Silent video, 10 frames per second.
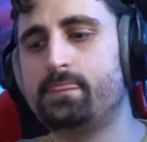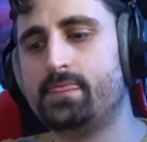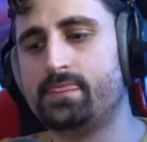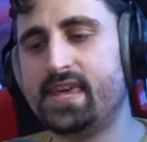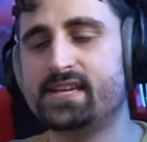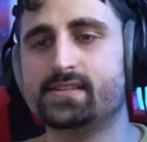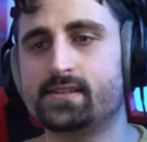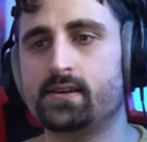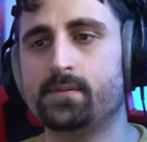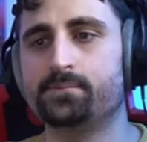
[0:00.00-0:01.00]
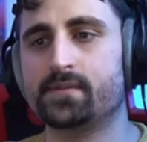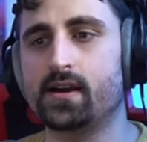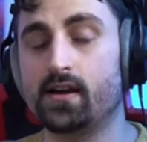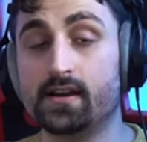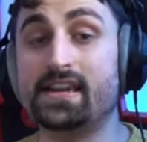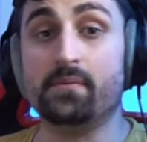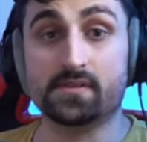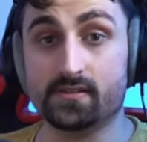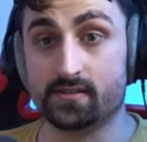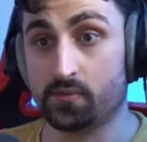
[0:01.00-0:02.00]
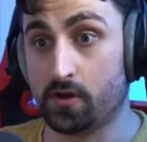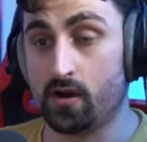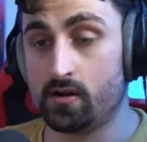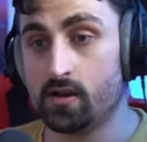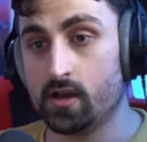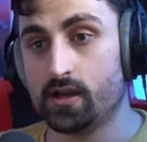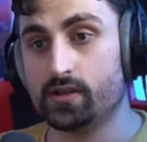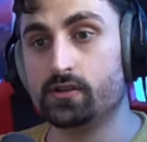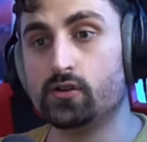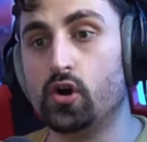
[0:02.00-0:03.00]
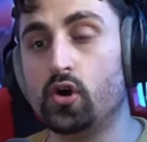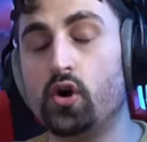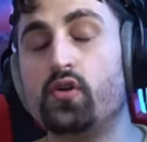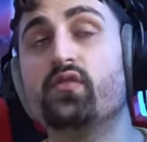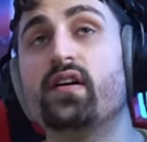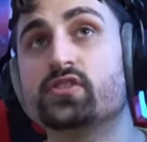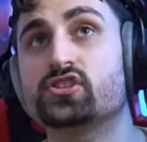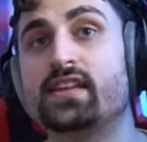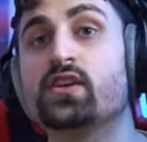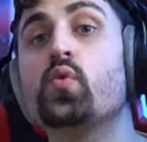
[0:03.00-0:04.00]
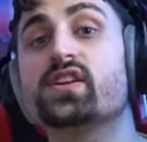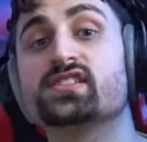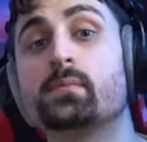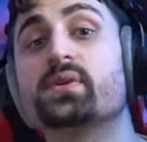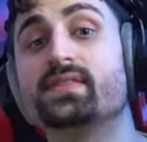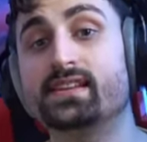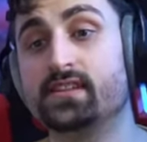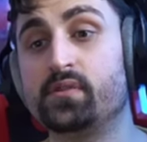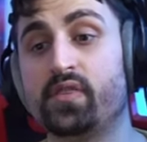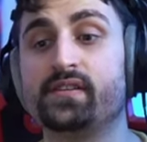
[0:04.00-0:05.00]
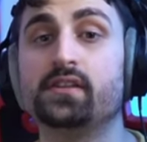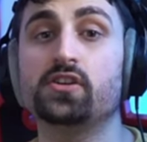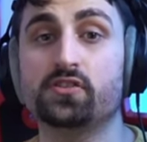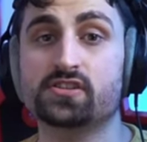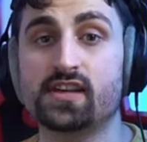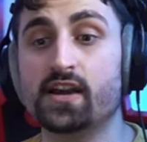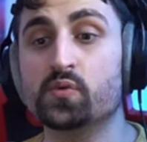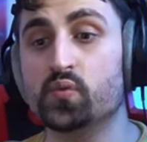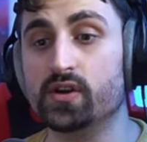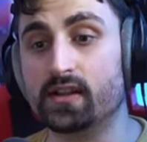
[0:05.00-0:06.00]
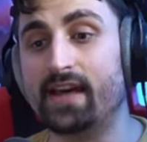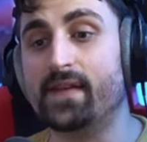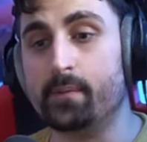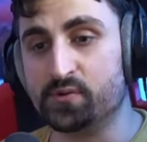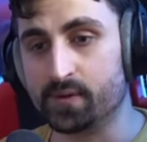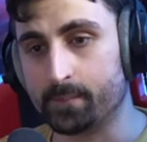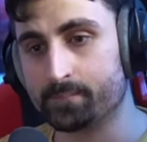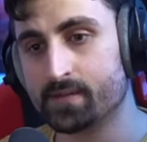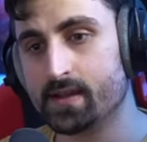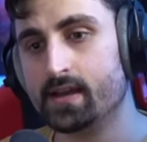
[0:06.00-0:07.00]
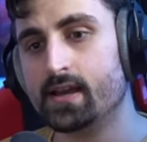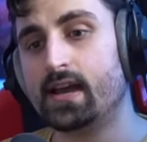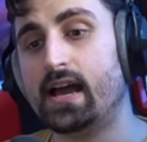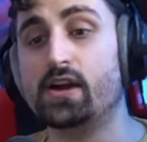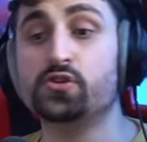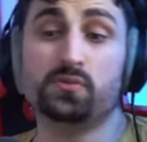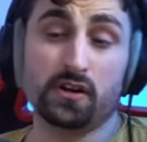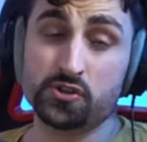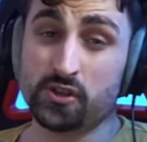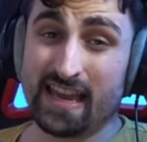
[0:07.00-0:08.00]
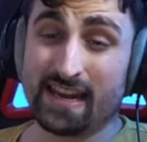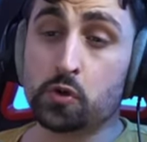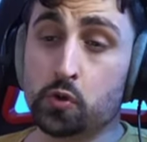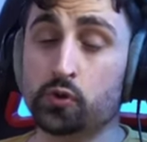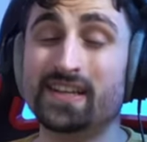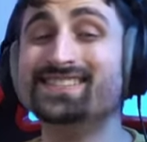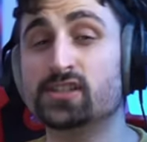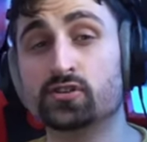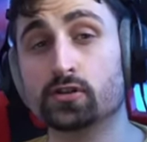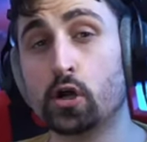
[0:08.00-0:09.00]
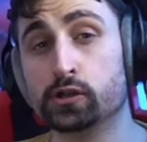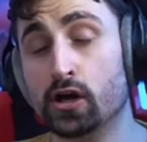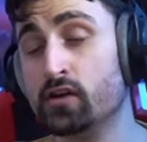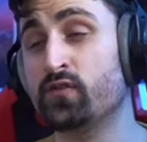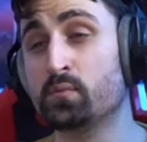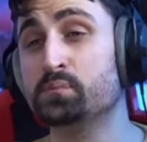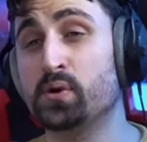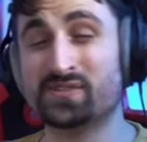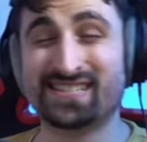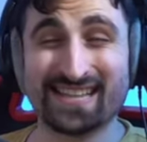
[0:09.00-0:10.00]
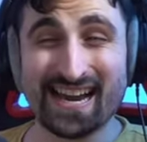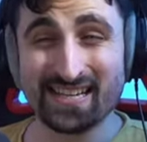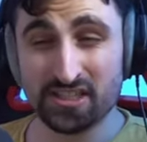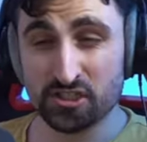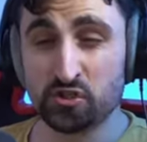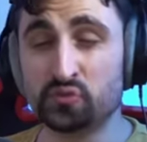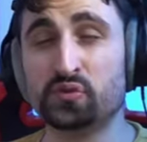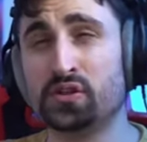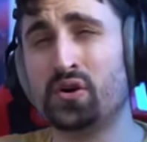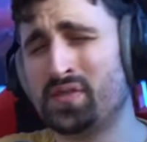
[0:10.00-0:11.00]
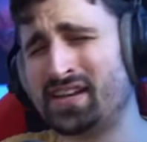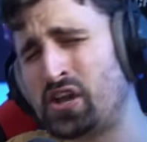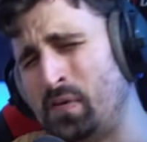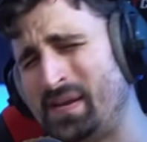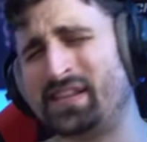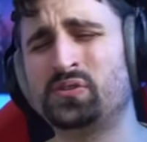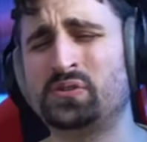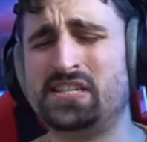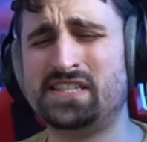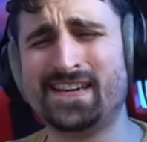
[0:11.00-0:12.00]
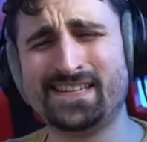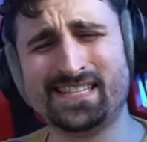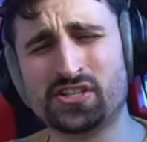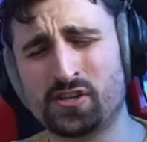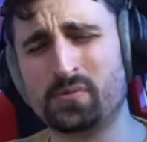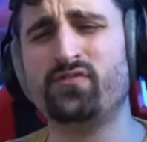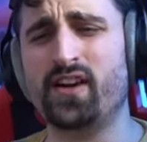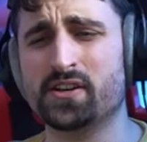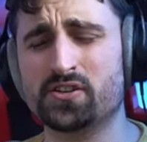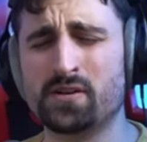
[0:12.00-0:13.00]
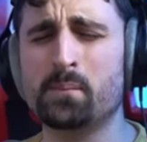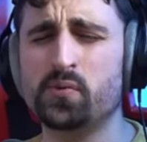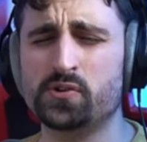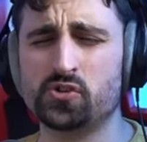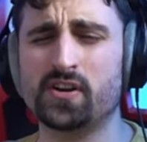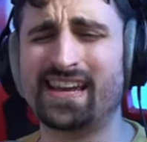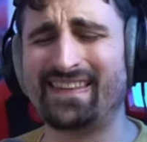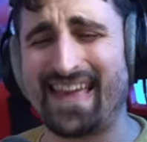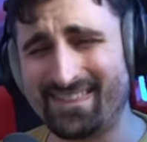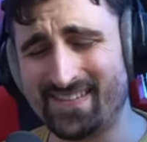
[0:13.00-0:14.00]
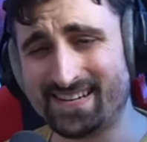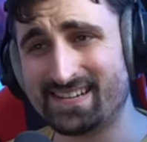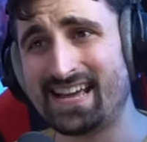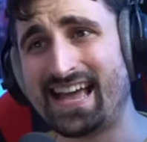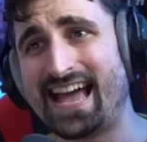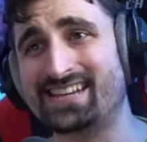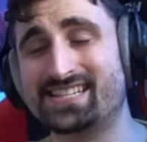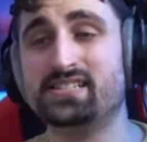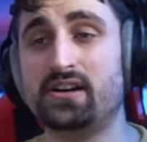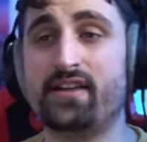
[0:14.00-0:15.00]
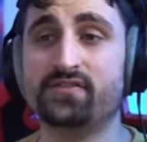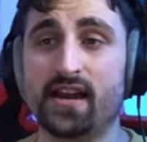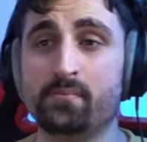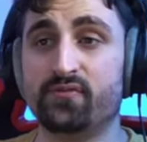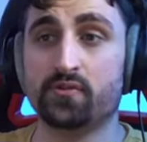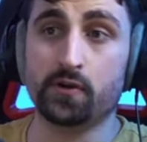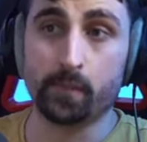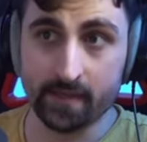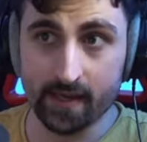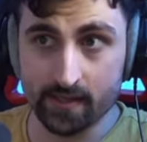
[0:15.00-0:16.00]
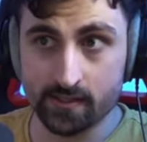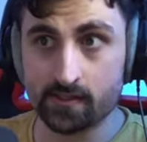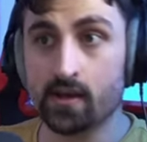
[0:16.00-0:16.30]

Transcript: this uh, game sense that we call, of understanding what is the predictable thing that the other side will end up doing. Uh, you will also get a good internal clock for both sides. You will know that committing to this chase is going to be fine because I'm pretty sure I can end it and still have time before they open the gates.